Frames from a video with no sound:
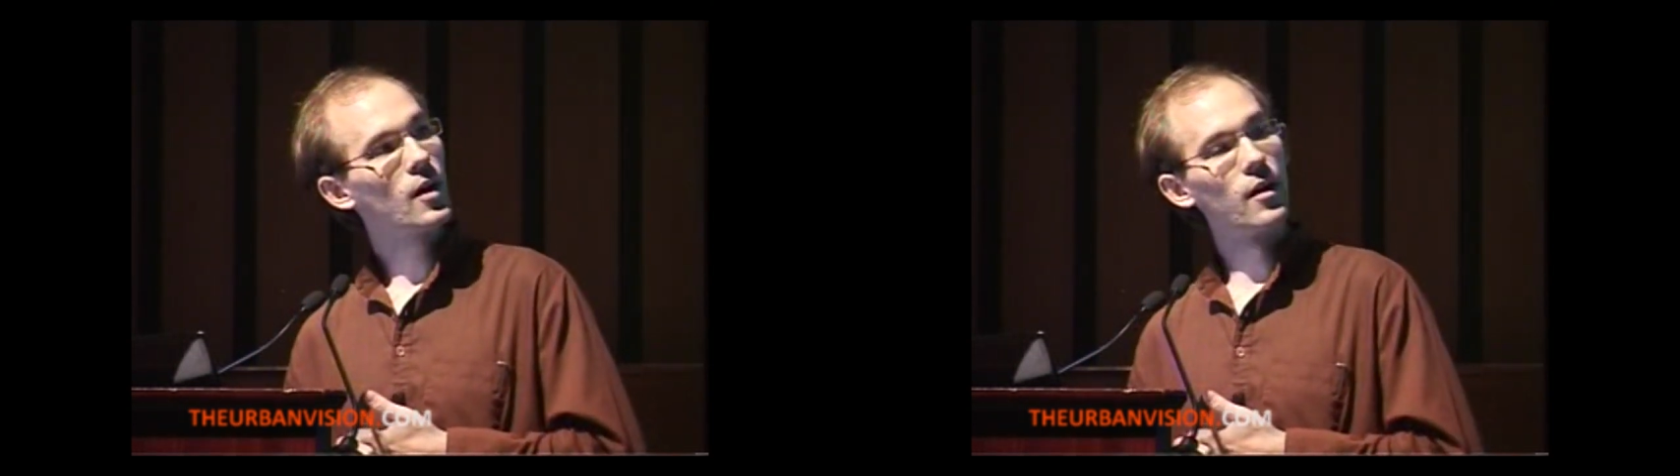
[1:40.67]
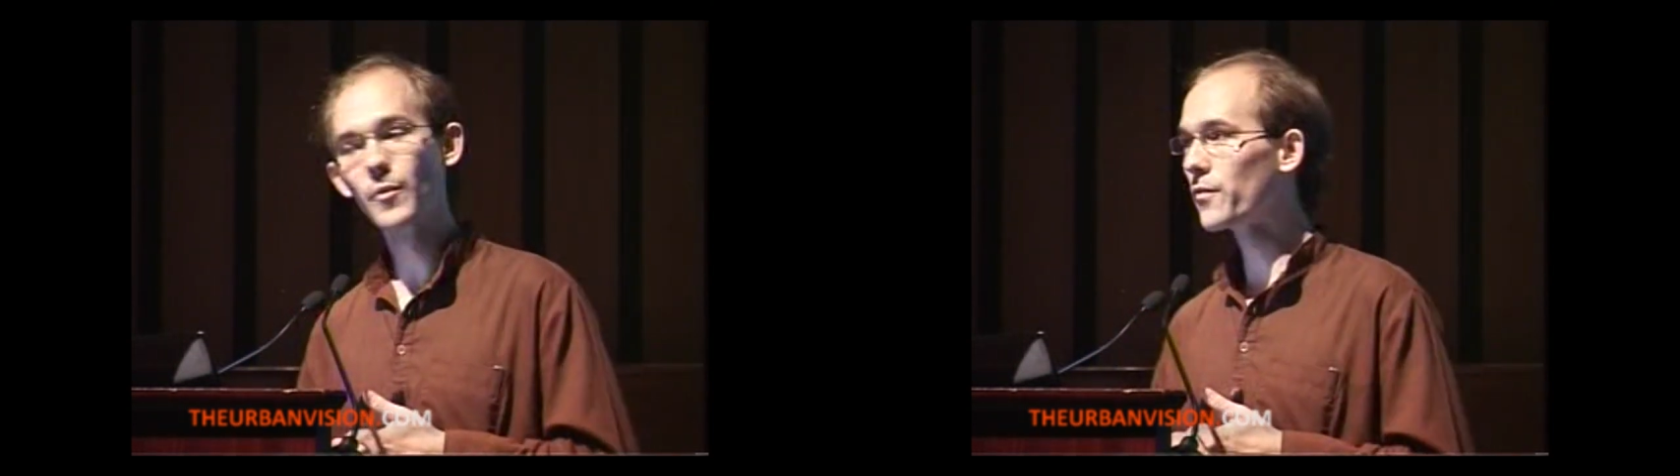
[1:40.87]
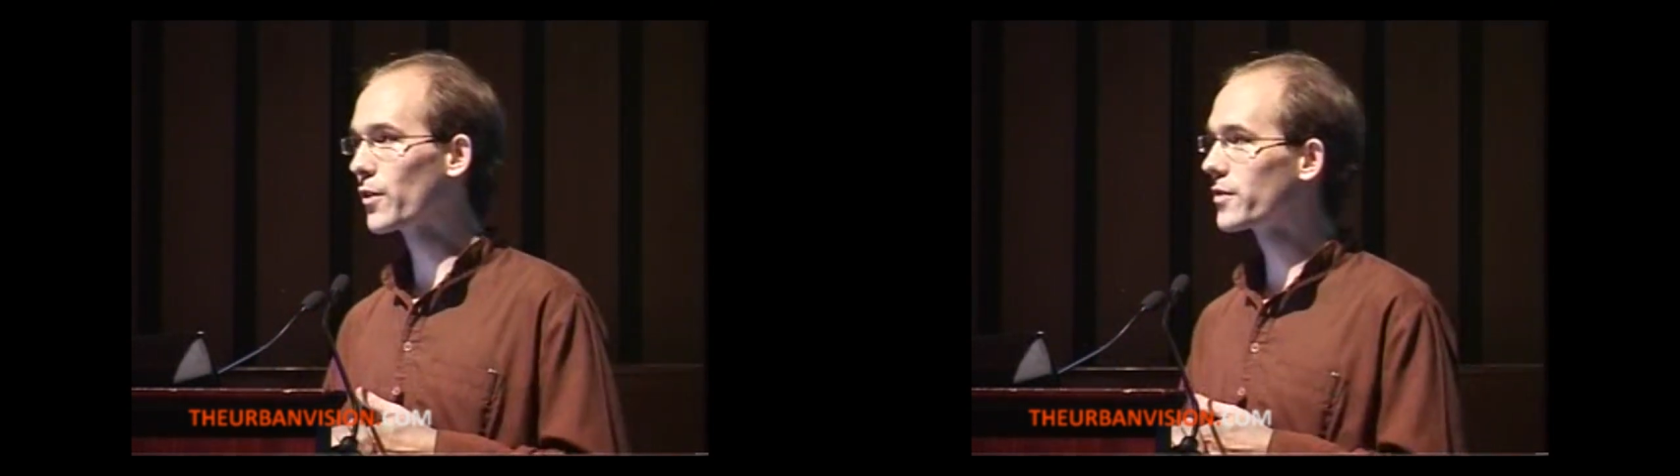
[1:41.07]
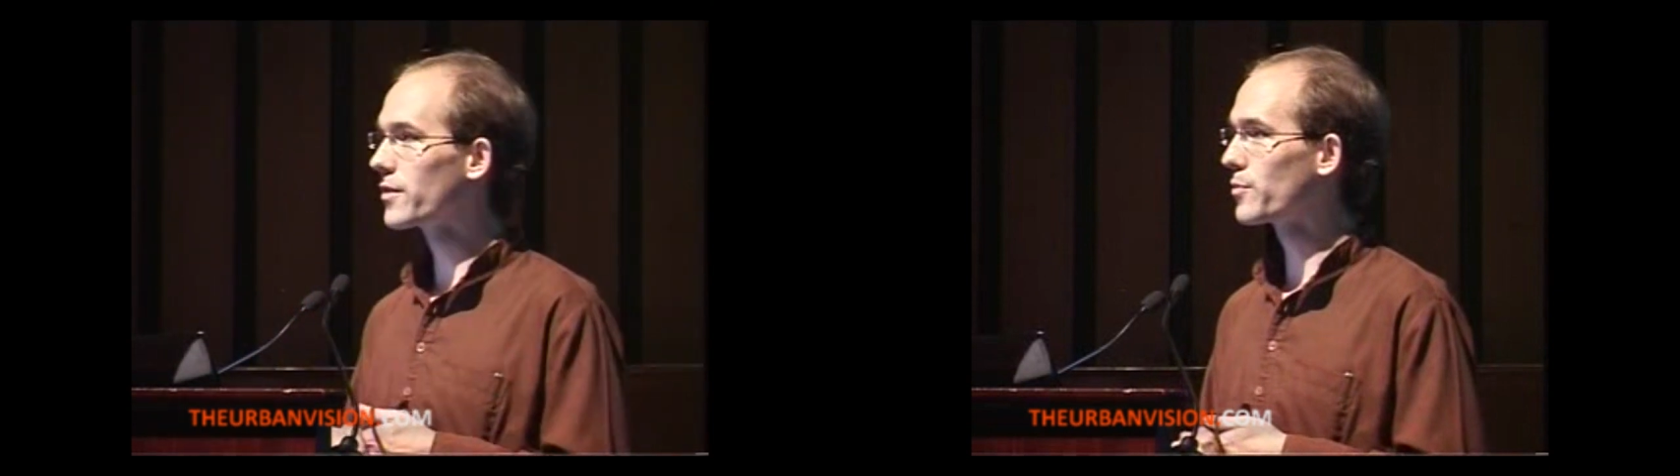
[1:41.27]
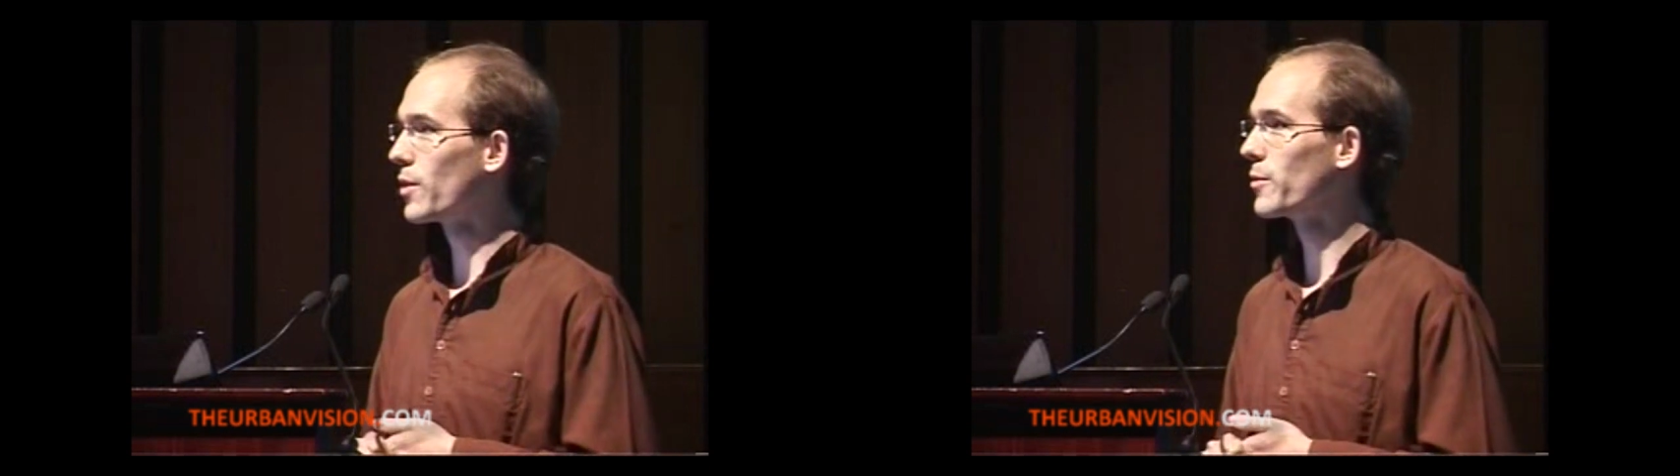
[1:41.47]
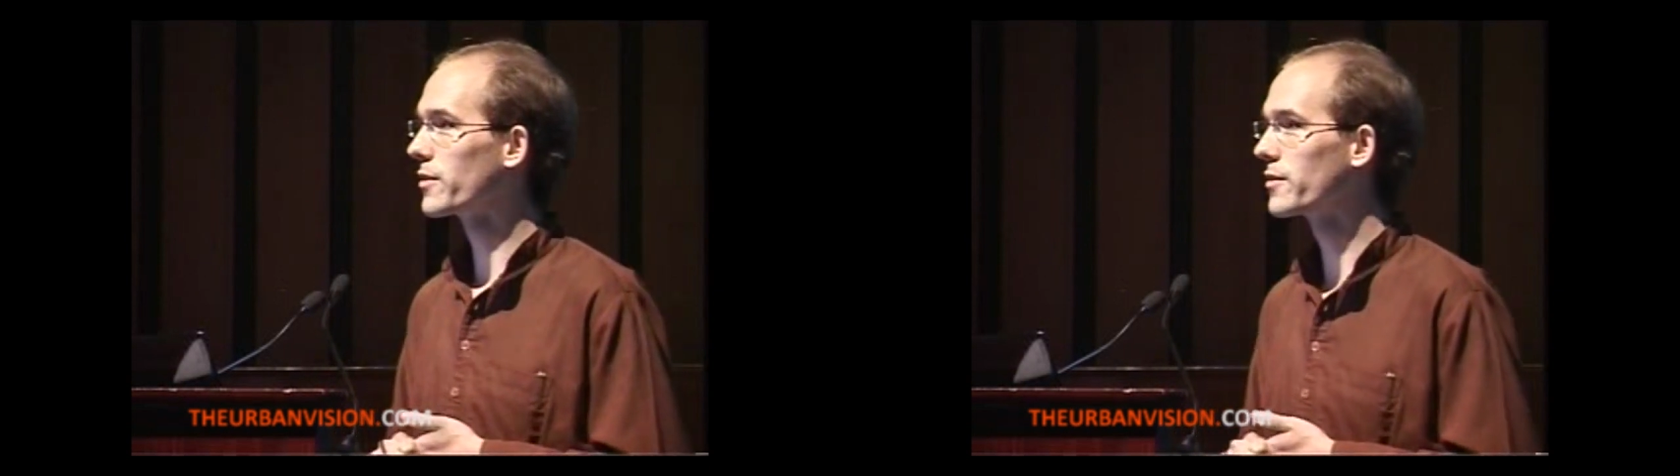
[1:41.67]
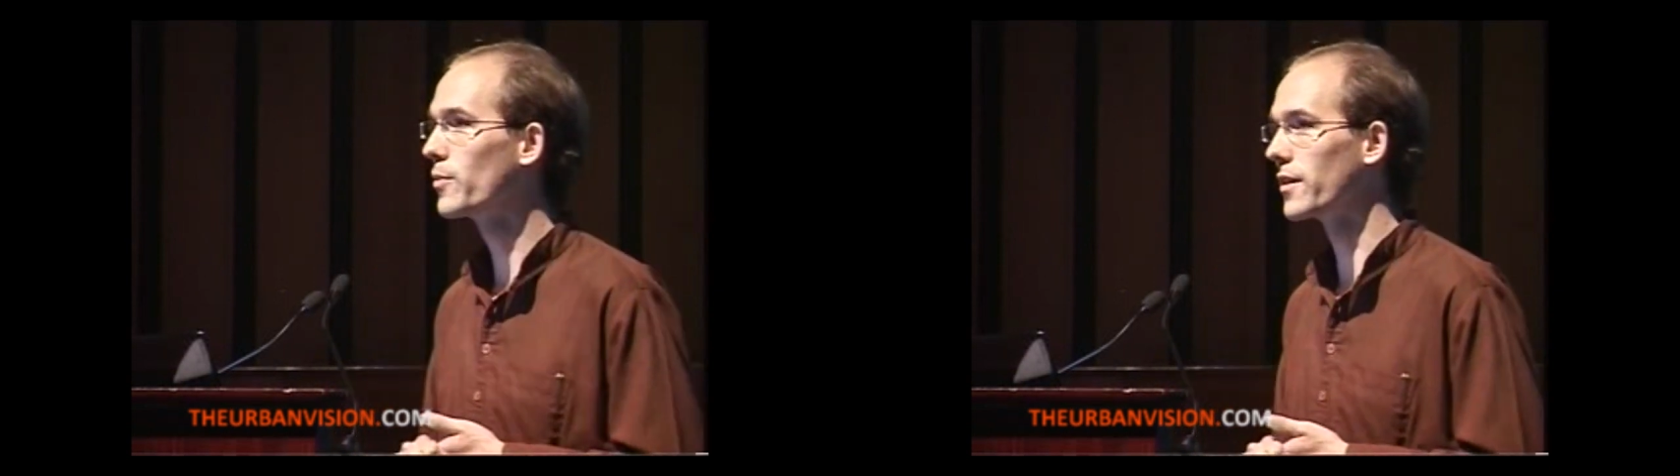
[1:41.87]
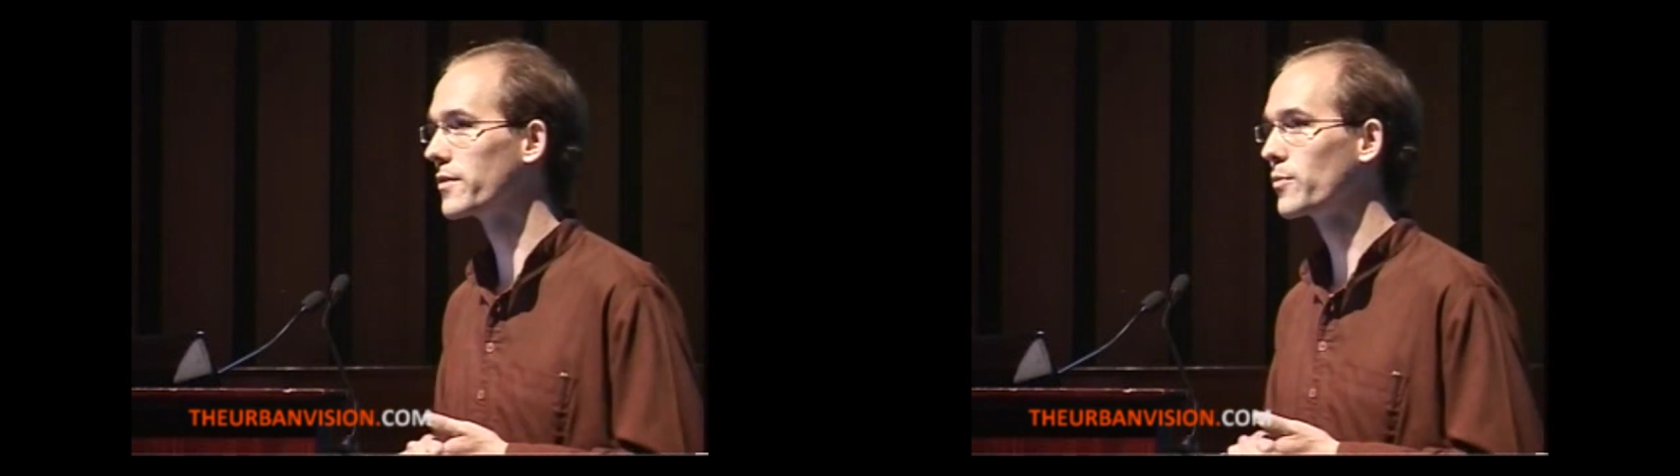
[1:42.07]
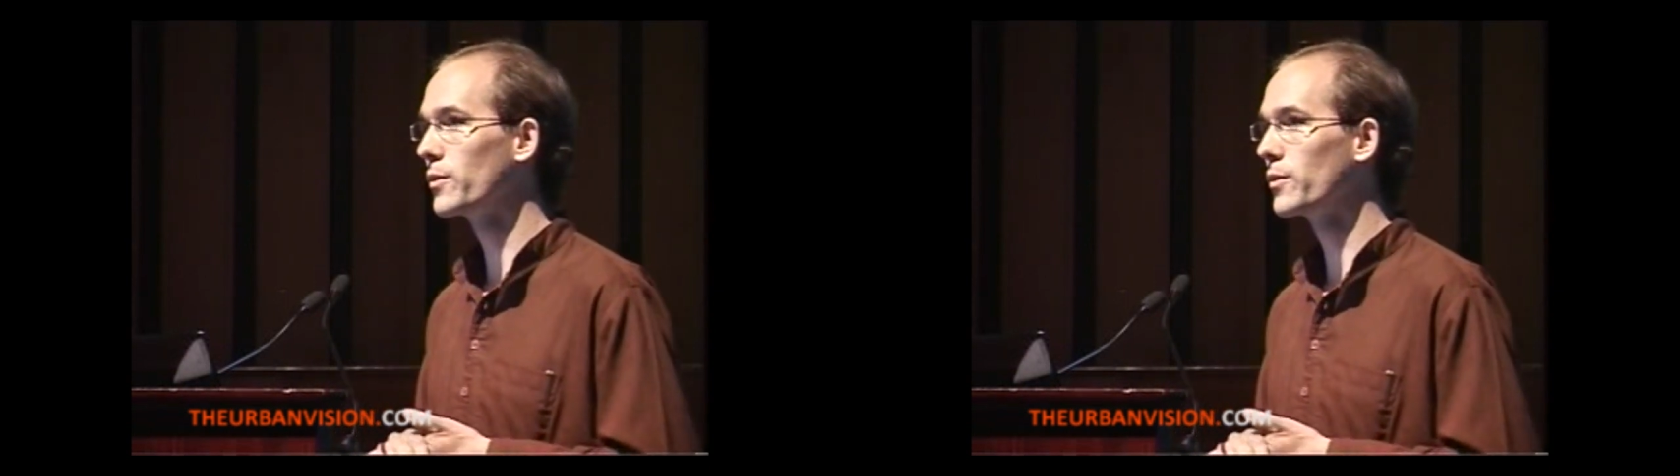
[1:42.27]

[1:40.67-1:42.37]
The first is public space.